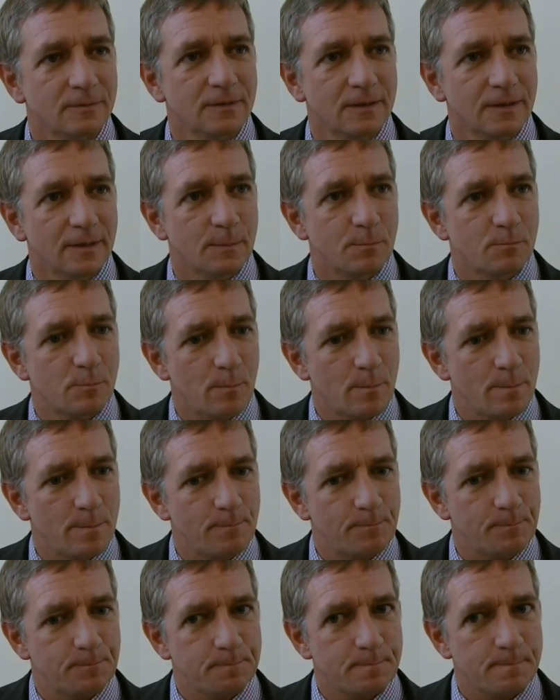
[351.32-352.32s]
What impressed you
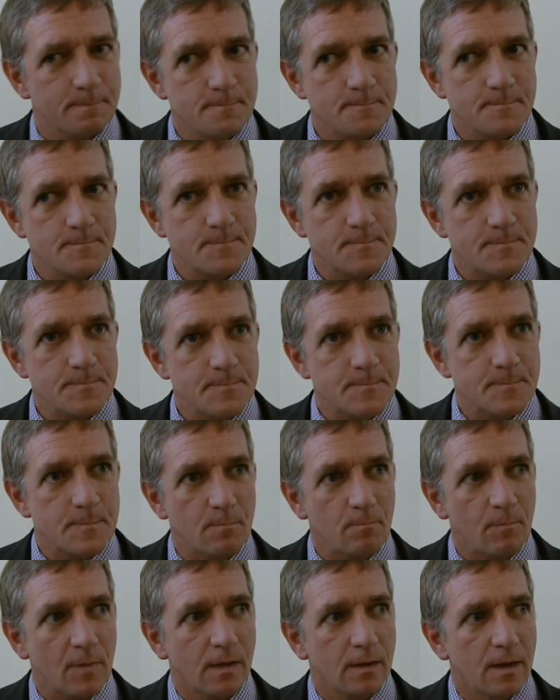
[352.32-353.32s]
the most about it?
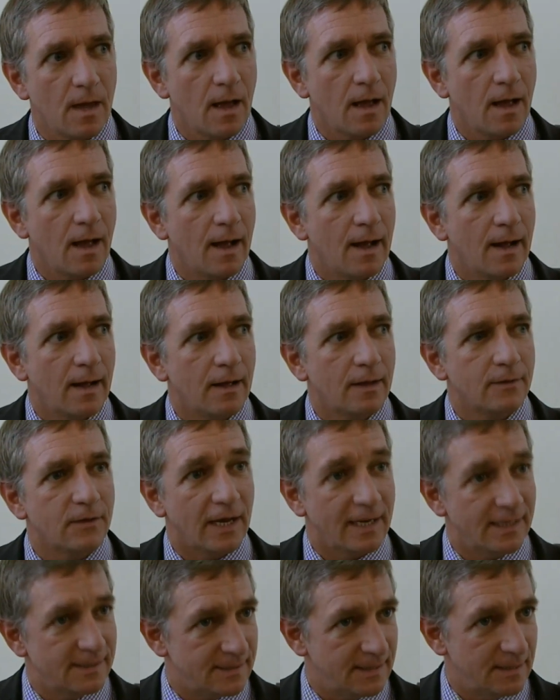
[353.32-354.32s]

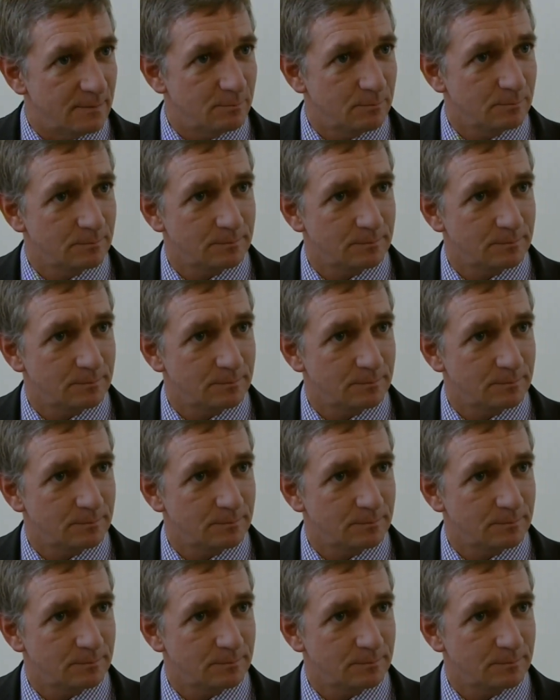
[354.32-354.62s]
The heating,